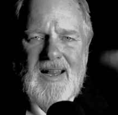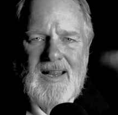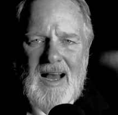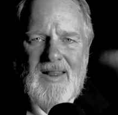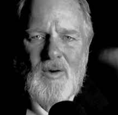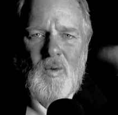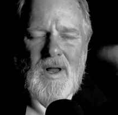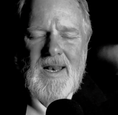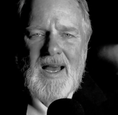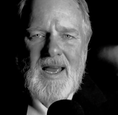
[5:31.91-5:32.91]
on the
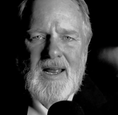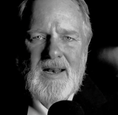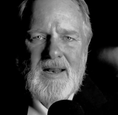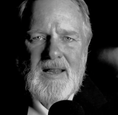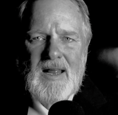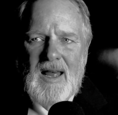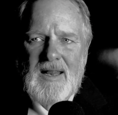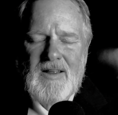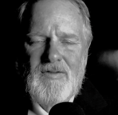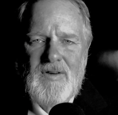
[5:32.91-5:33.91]
one night that
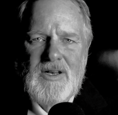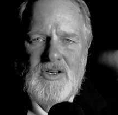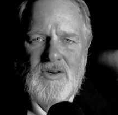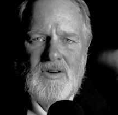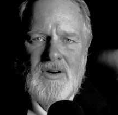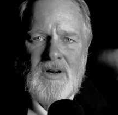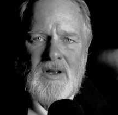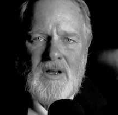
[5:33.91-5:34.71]
the feature